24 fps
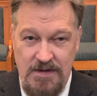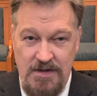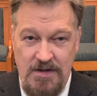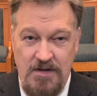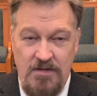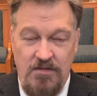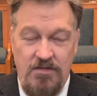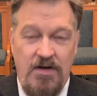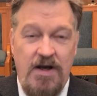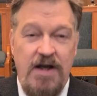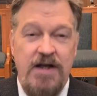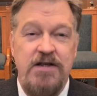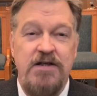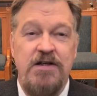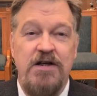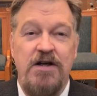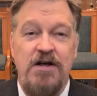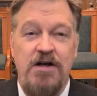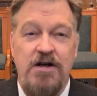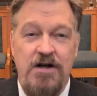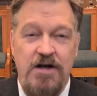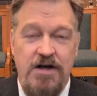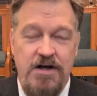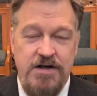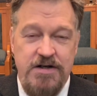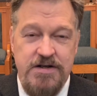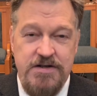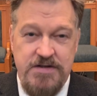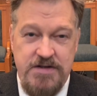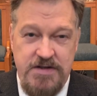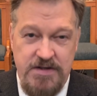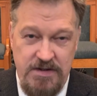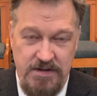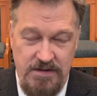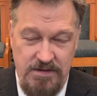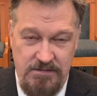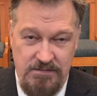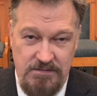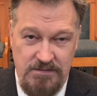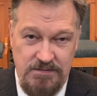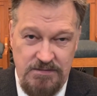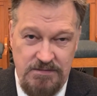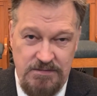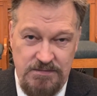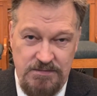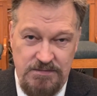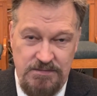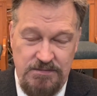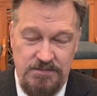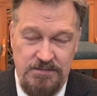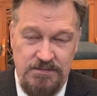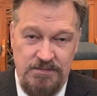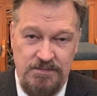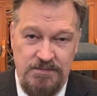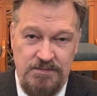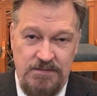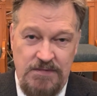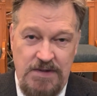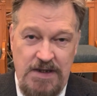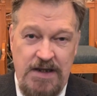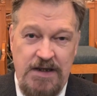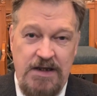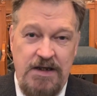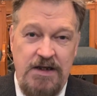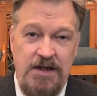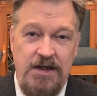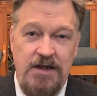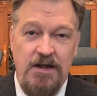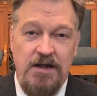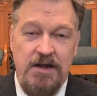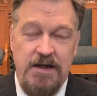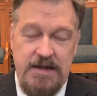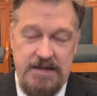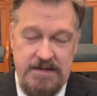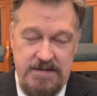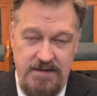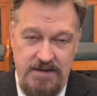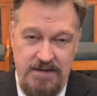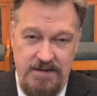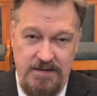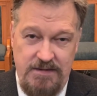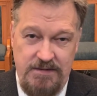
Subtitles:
Find a hurt and heal it.